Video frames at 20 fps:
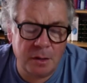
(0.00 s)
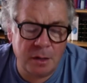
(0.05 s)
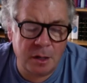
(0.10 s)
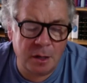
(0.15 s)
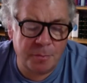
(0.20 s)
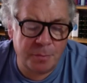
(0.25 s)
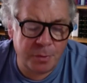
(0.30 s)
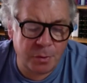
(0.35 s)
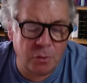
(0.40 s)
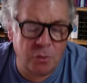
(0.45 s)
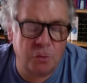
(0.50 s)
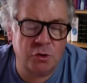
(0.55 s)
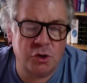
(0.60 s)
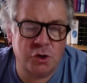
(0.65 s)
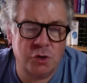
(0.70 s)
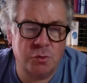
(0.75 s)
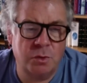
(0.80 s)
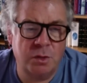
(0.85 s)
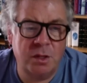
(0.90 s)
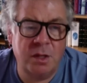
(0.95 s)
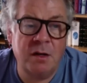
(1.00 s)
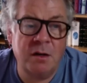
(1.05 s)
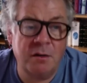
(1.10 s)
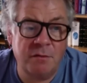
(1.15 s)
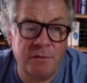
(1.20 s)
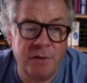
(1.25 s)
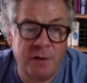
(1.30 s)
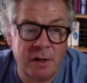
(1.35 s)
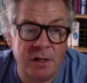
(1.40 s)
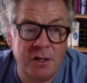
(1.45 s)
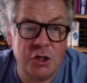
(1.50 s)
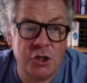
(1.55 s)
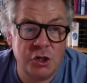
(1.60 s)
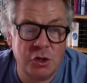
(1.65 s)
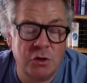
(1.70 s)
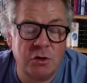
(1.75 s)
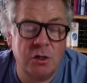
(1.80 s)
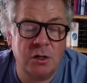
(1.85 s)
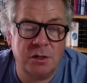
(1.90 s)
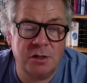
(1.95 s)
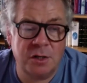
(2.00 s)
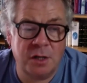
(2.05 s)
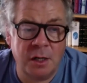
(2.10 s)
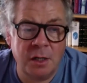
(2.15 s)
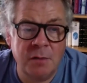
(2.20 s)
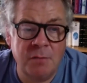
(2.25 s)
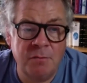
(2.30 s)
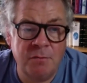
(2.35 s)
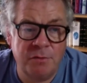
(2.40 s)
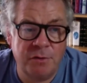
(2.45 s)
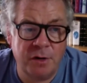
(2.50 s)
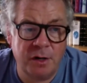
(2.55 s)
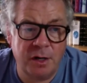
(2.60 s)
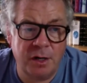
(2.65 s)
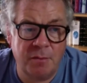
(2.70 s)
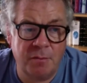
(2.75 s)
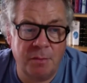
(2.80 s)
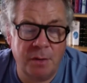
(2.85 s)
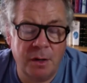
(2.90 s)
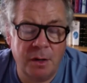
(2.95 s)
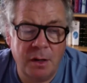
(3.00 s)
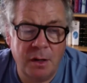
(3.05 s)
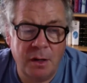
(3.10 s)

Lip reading: approach within a very short time frame